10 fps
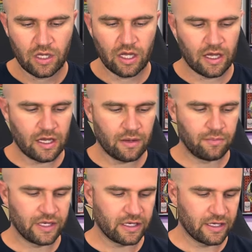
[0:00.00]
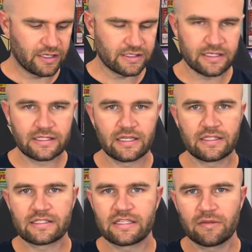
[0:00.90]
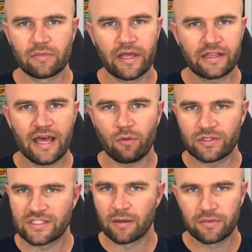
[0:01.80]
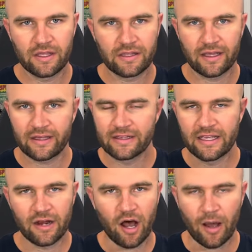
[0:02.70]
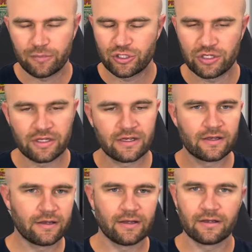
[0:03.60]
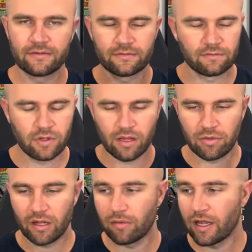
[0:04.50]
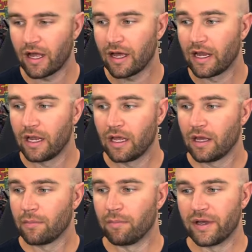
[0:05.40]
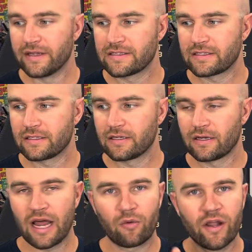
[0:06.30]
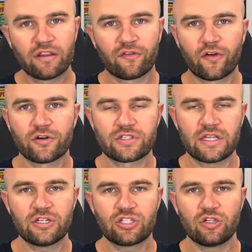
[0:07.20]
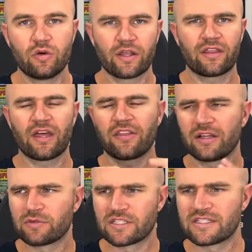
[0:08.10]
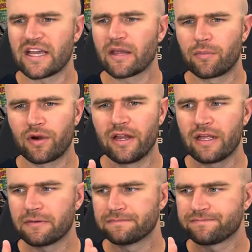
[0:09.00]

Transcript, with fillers: Uh, because it, it seemed like that was something that could get optioned and blah, blah, blah. But I read the first issue, I, th I think it was the second printing,